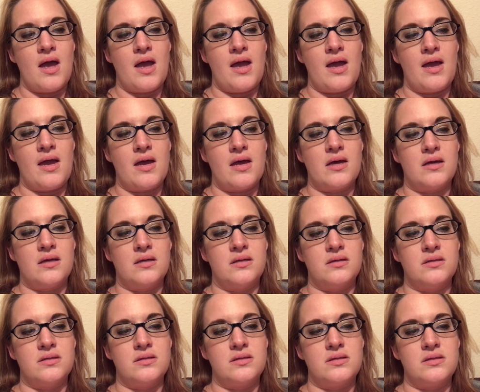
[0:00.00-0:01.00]

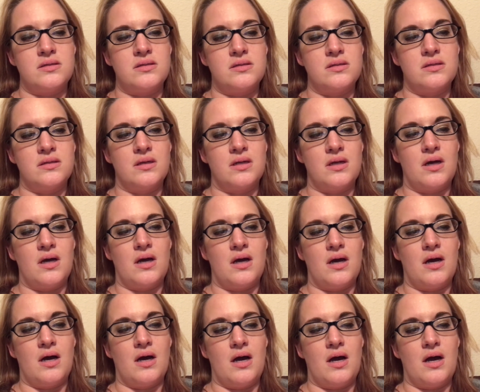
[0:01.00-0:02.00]
And
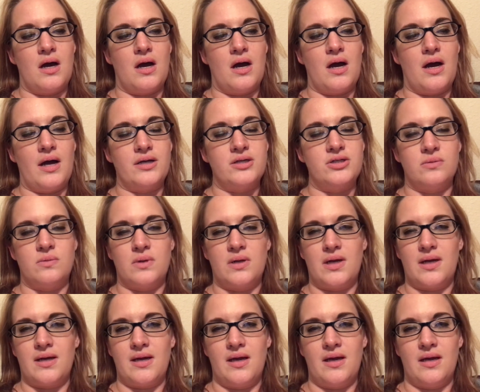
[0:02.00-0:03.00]
I do what
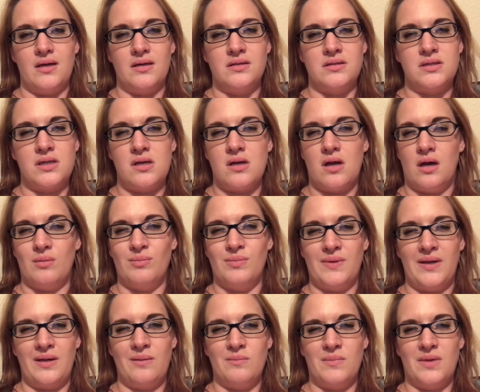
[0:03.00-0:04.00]
I can to not
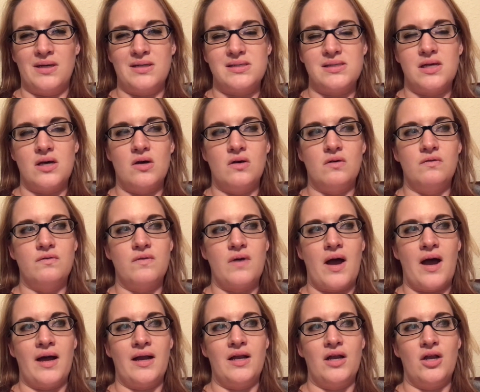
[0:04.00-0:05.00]
blame myself.
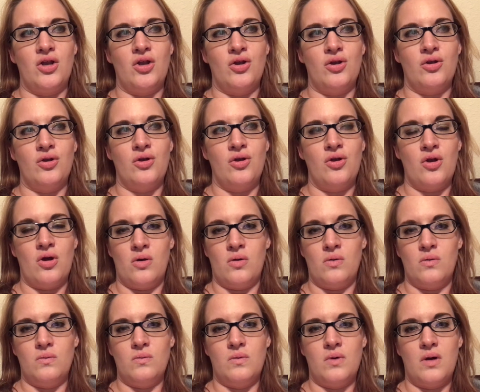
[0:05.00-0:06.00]
I didn't
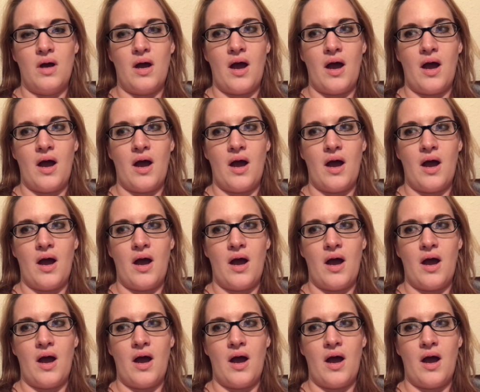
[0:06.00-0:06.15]
know.